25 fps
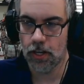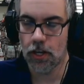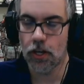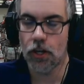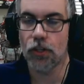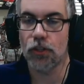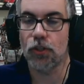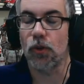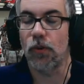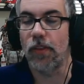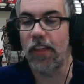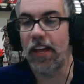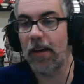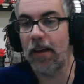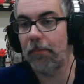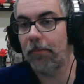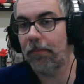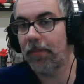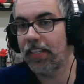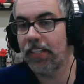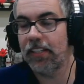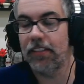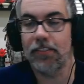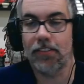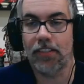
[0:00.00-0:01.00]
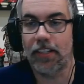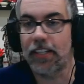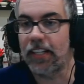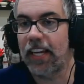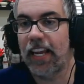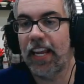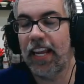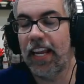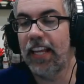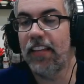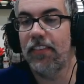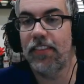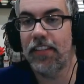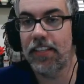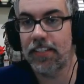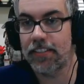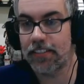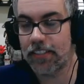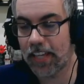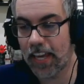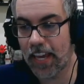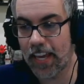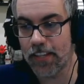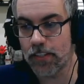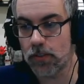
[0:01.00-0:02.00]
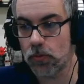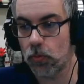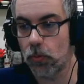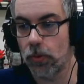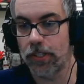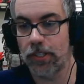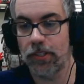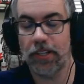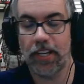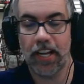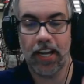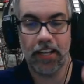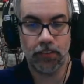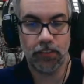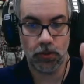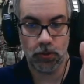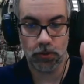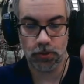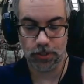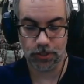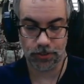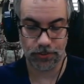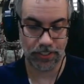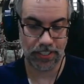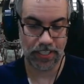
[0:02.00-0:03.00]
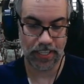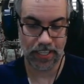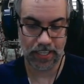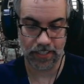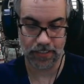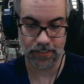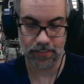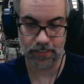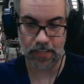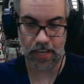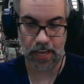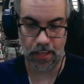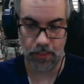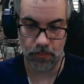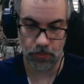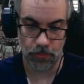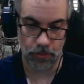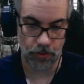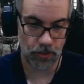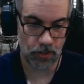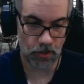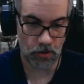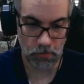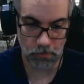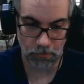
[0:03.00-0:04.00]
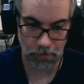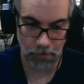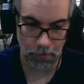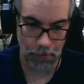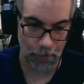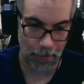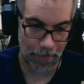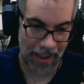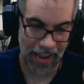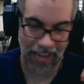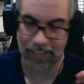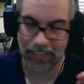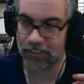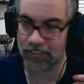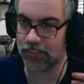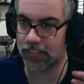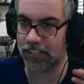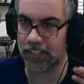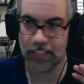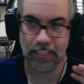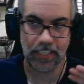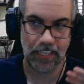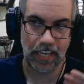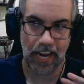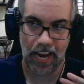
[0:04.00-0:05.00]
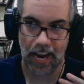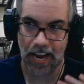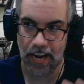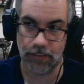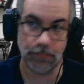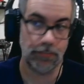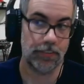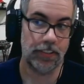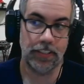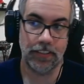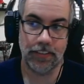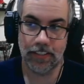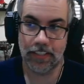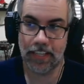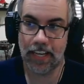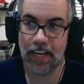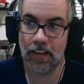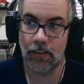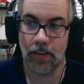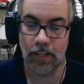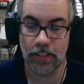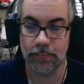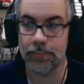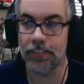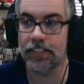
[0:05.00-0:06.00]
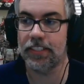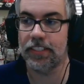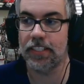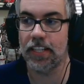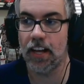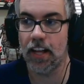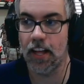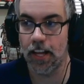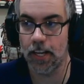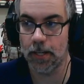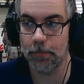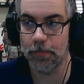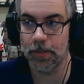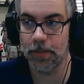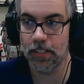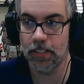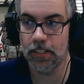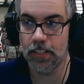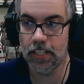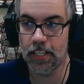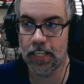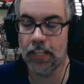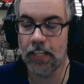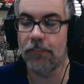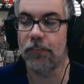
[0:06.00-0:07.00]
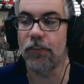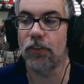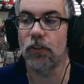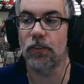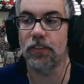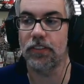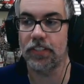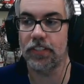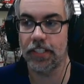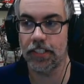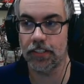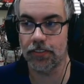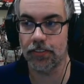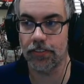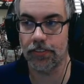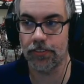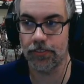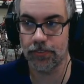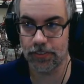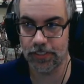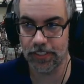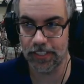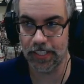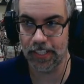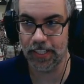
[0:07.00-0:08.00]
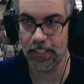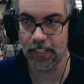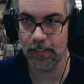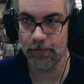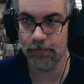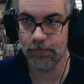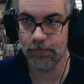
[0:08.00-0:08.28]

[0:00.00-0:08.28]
So that means, like in this case where you got those 3 hits and they're maxing everything out every time, if you're on tier 3,